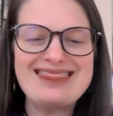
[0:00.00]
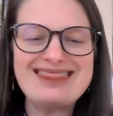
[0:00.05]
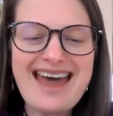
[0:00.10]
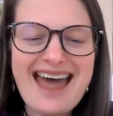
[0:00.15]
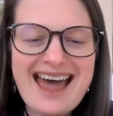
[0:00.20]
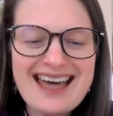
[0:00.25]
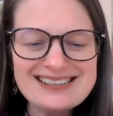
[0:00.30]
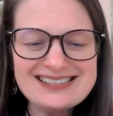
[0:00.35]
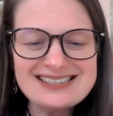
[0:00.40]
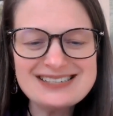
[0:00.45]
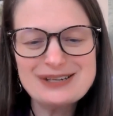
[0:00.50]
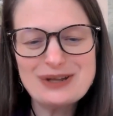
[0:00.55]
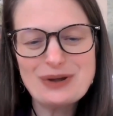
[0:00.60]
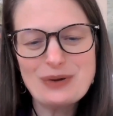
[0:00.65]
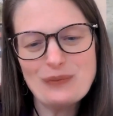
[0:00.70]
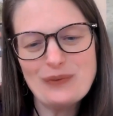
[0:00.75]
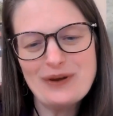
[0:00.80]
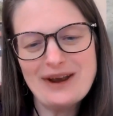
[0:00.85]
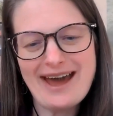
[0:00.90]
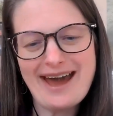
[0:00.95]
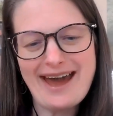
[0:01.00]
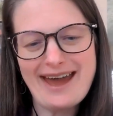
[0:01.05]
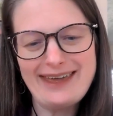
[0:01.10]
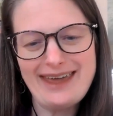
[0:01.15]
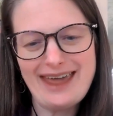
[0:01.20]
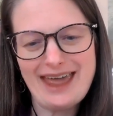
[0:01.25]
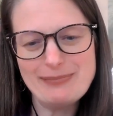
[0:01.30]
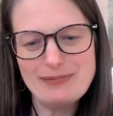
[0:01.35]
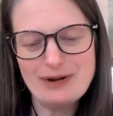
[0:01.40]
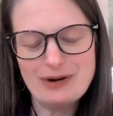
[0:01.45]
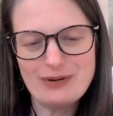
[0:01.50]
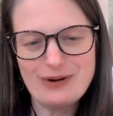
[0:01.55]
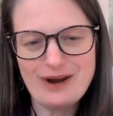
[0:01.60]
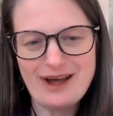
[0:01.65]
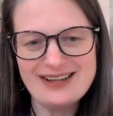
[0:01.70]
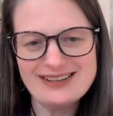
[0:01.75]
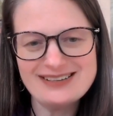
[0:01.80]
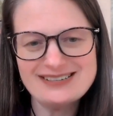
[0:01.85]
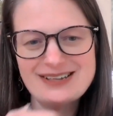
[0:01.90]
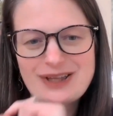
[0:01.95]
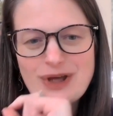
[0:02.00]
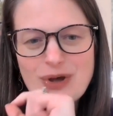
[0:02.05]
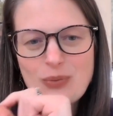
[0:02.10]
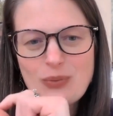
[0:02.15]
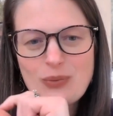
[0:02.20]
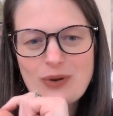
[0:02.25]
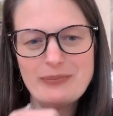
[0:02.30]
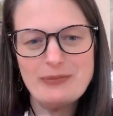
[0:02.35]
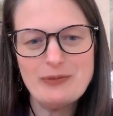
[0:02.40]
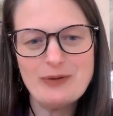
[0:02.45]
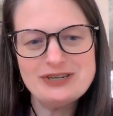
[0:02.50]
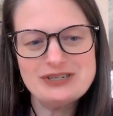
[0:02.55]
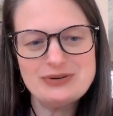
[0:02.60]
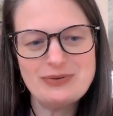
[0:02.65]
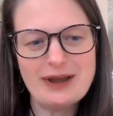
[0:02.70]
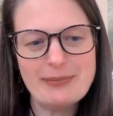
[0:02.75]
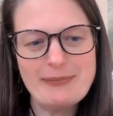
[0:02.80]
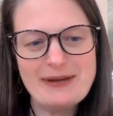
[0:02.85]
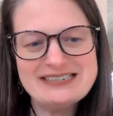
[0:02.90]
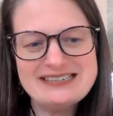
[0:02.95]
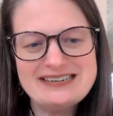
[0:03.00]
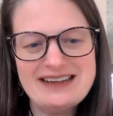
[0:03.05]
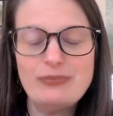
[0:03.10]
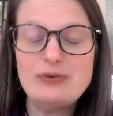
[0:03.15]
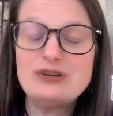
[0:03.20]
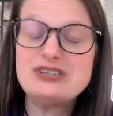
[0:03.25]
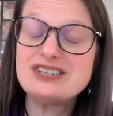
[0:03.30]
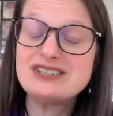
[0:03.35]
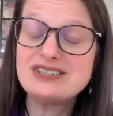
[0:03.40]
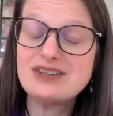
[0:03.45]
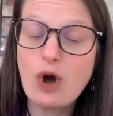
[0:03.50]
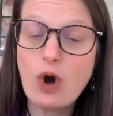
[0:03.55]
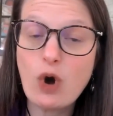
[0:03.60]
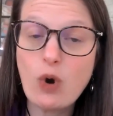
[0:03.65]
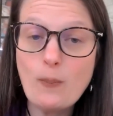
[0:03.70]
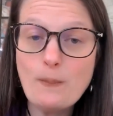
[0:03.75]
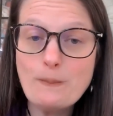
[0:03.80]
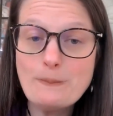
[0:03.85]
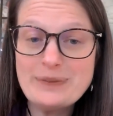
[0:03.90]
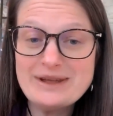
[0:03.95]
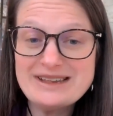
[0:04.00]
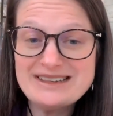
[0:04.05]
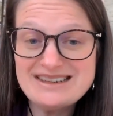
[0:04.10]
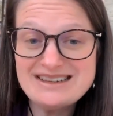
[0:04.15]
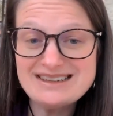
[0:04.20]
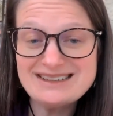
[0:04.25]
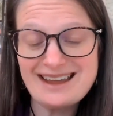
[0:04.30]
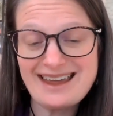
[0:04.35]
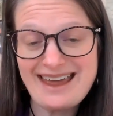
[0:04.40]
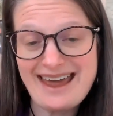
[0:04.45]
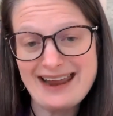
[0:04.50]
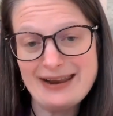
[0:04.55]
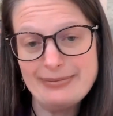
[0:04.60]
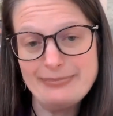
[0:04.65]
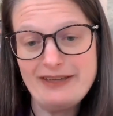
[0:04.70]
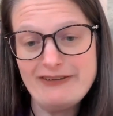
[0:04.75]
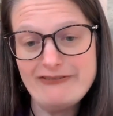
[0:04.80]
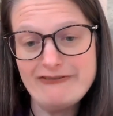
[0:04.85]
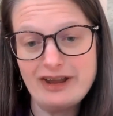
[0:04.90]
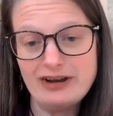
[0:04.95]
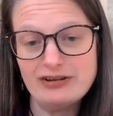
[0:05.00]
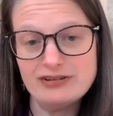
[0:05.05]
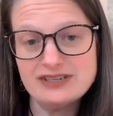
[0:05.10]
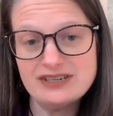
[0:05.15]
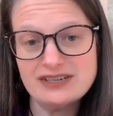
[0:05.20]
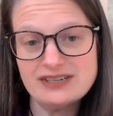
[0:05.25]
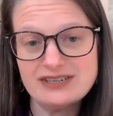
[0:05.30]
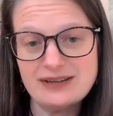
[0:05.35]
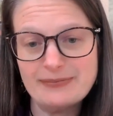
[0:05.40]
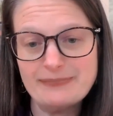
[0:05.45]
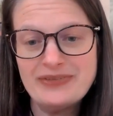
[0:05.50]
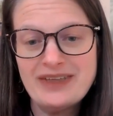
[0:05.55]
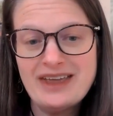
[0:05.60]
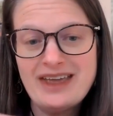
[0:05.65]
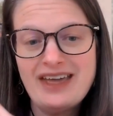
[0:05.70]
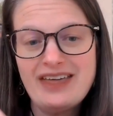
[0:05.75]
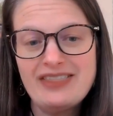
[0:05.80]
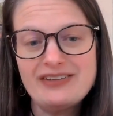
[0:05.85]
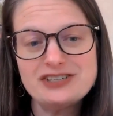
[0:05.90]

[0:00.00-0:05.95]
That's what I came across, what I'm going to recommend today, which is the Home Business Academy funnel system.